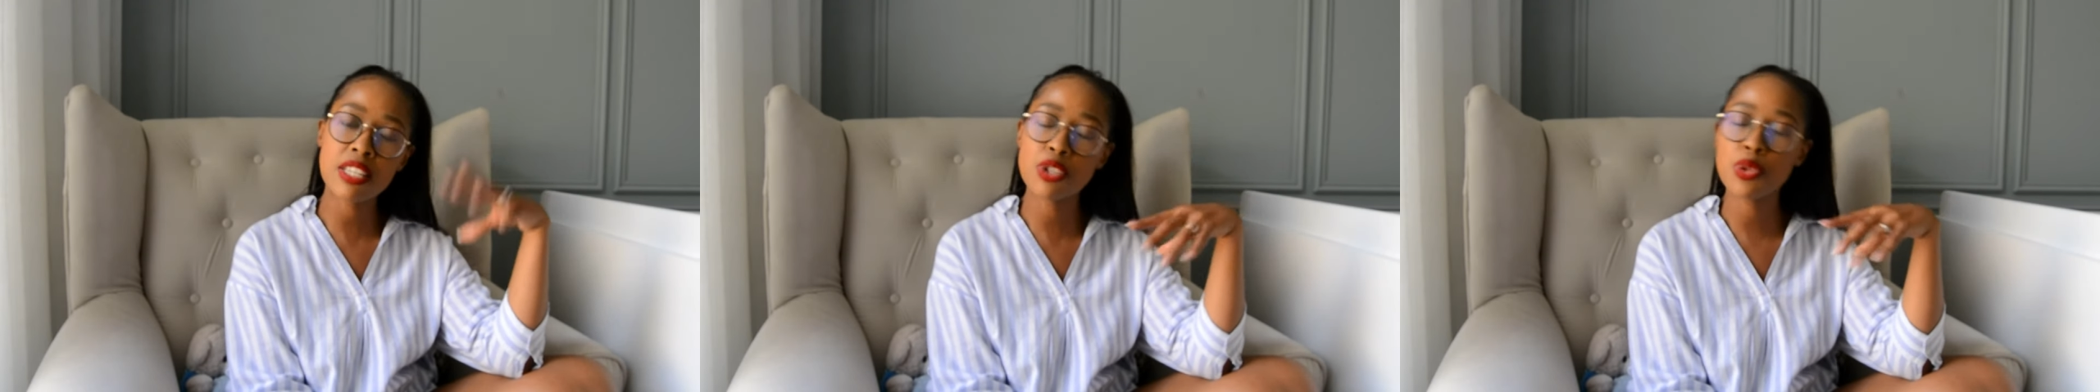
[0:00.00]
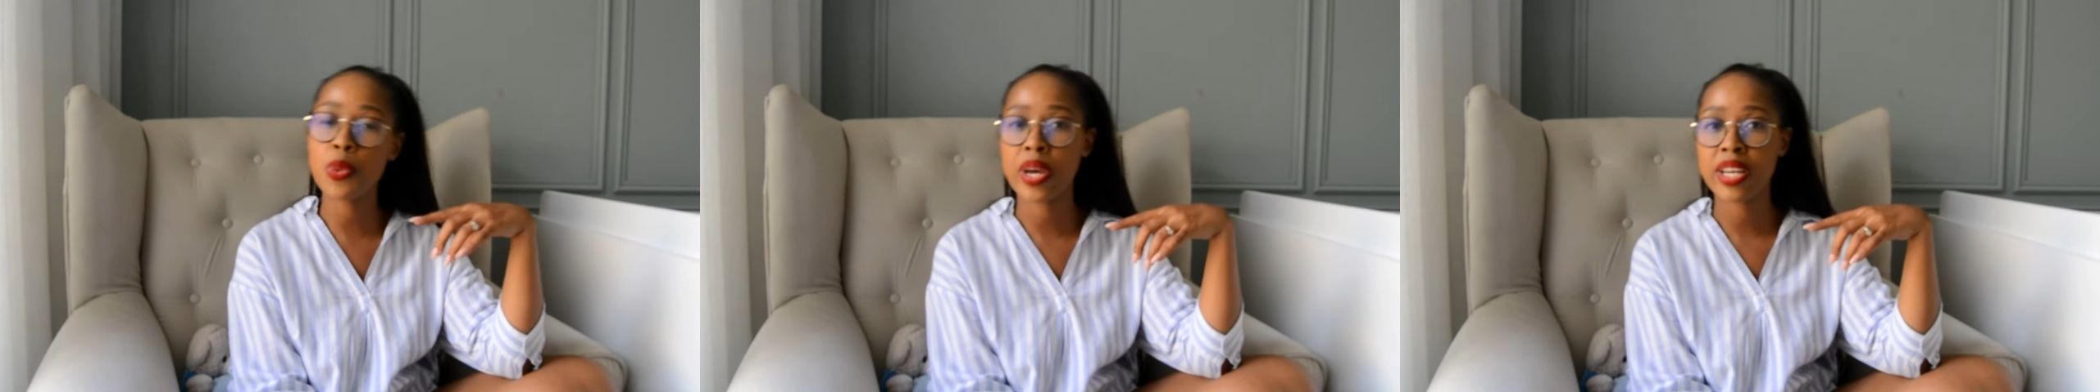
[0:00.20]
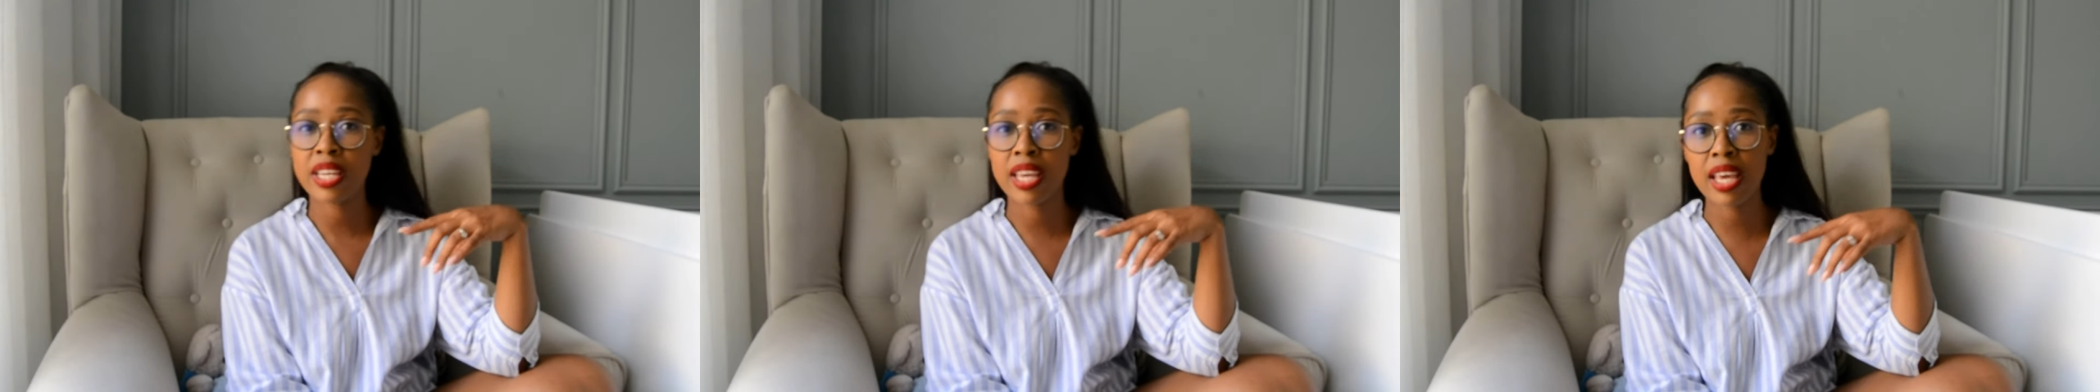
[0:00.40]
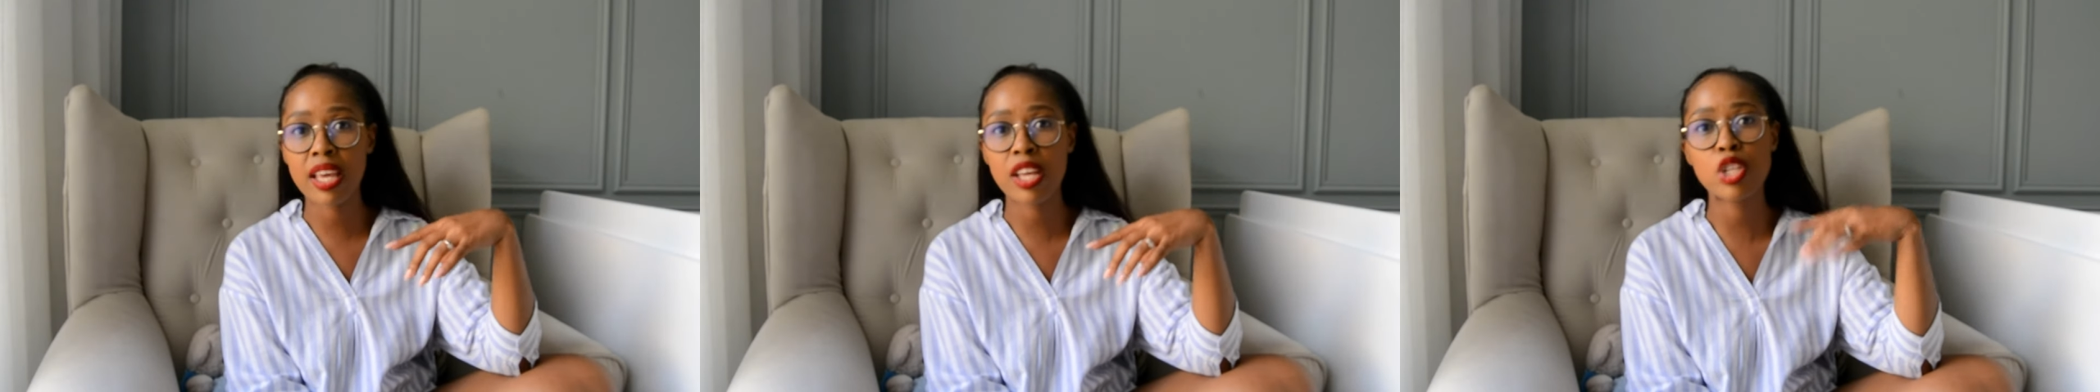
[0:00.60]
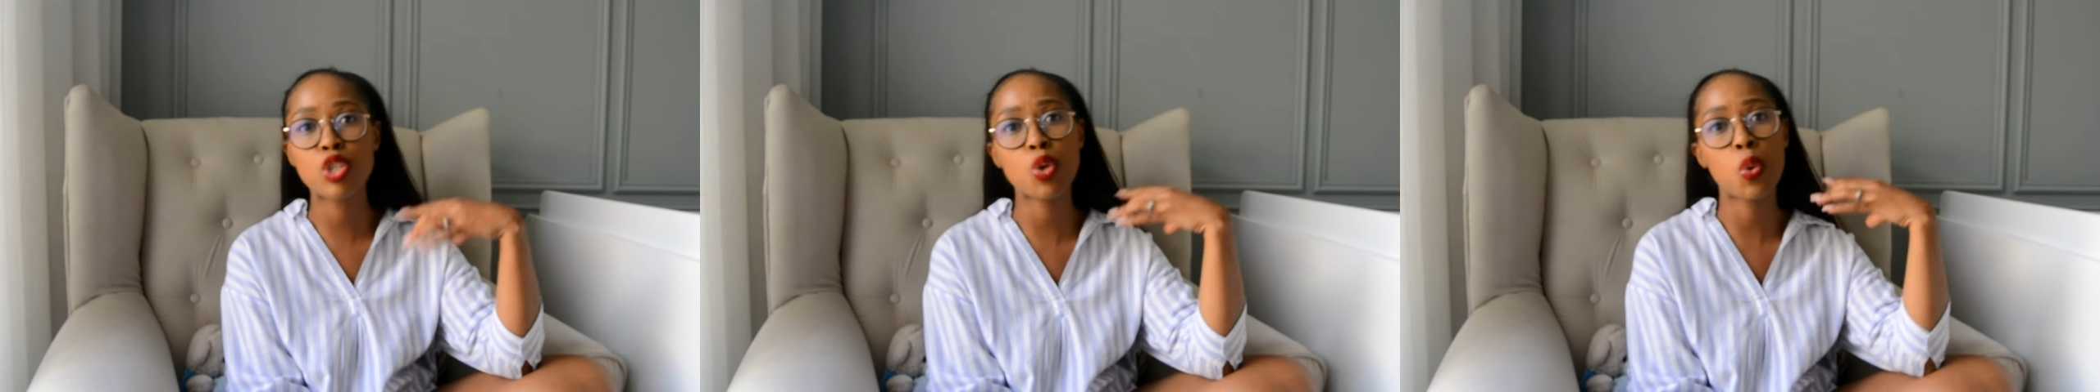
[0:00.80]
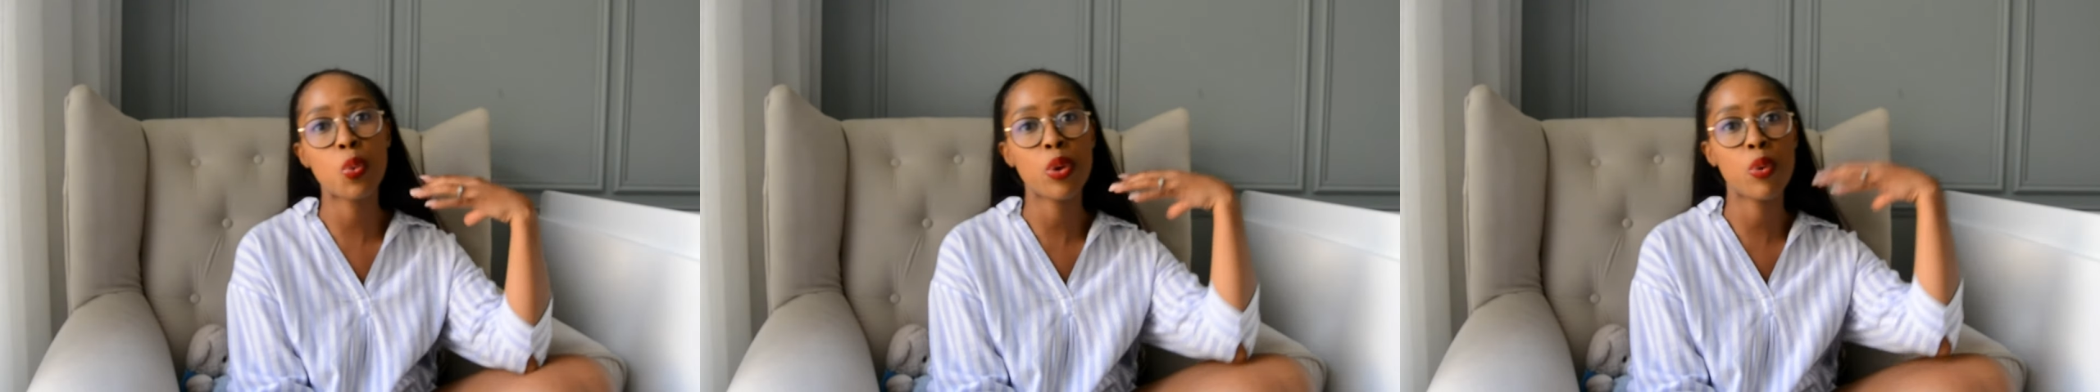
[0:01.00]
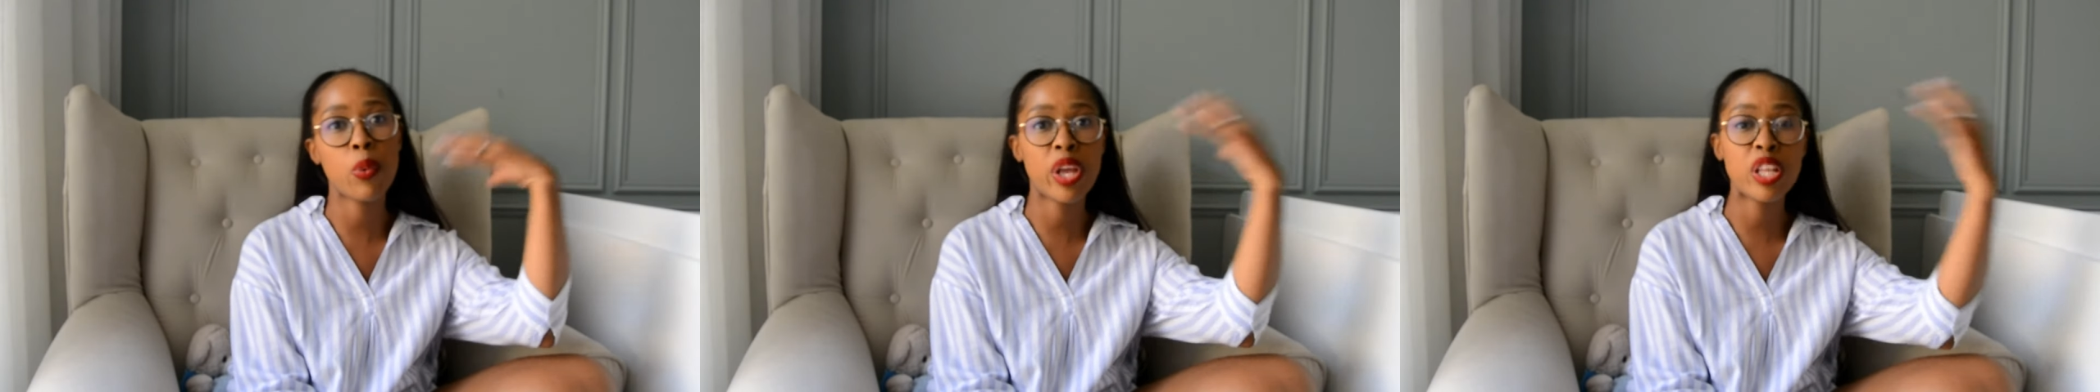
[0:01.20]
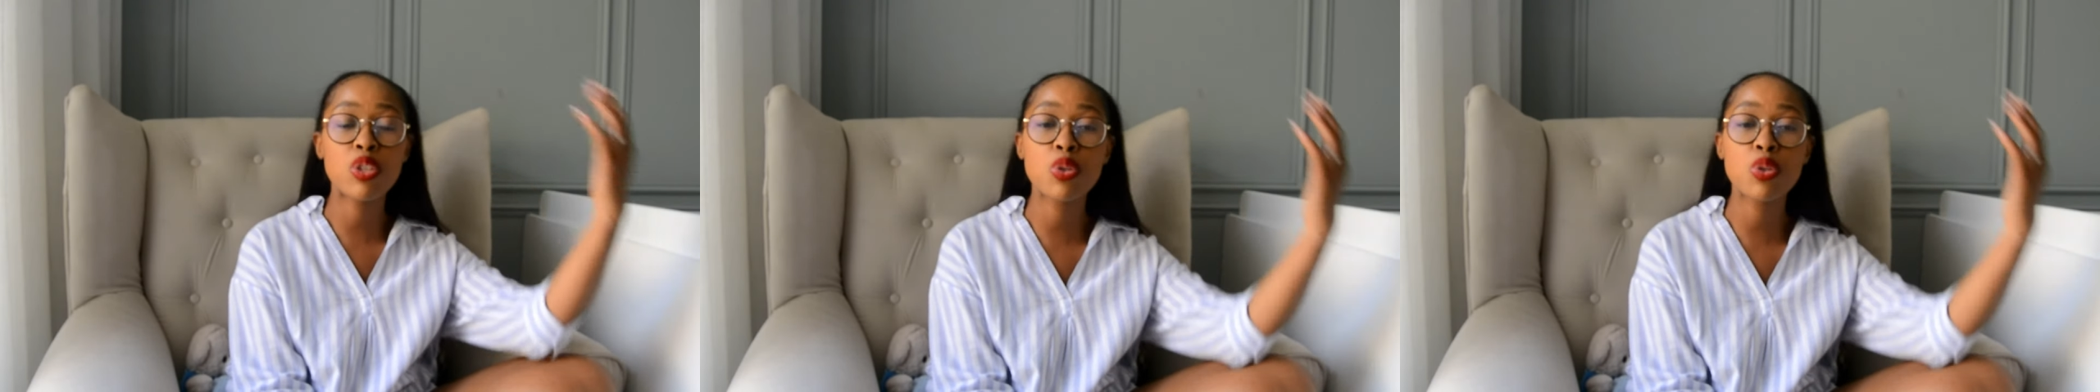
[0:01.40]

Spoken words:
visitors who had kids,